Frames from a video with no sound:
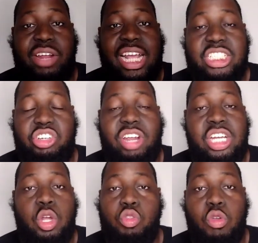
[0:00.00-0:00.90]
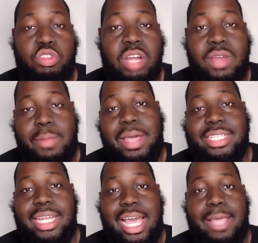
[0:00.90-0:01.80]
Fran's chagrin, don't go to the running
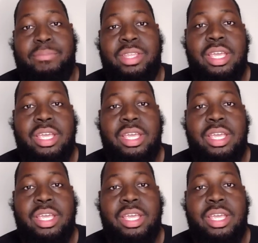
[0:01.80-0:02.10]
backs a lot.